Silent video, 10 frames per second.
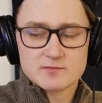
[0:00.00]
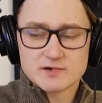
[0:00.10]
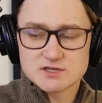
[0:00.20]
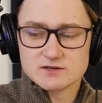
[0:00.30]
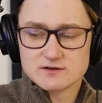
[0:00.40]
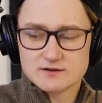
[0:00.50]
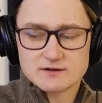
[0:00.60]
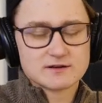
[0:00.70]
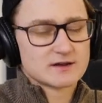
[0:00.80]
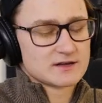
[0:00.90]
but
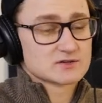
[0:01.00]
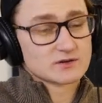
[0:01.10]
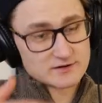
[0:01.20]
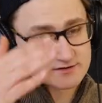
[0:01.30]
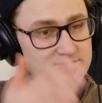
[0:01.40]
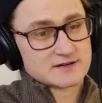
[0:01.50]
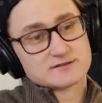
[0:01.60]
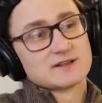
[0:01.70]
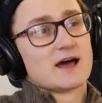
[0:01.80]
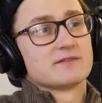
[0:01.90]
and so there's
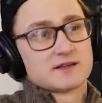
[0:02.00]
there's that.